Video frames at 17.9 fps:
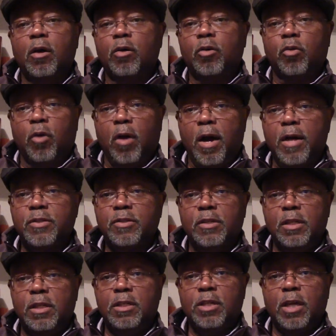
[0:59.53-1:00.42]
Cross
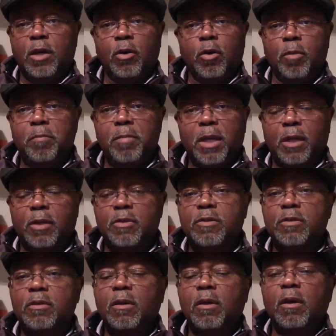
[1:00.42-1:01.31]
DJ or
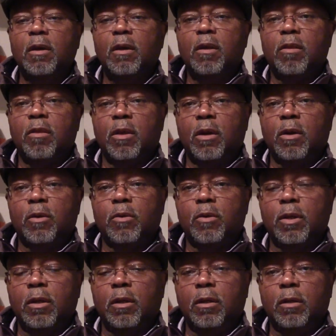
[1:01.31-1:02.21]
Mix, there
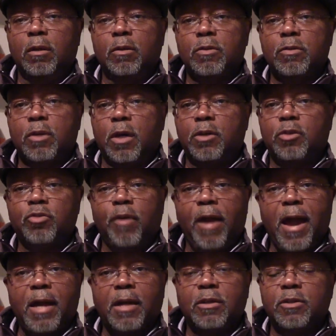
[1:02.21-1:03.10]
is
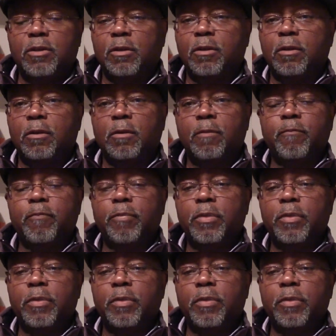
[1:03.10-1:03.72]
Tractor,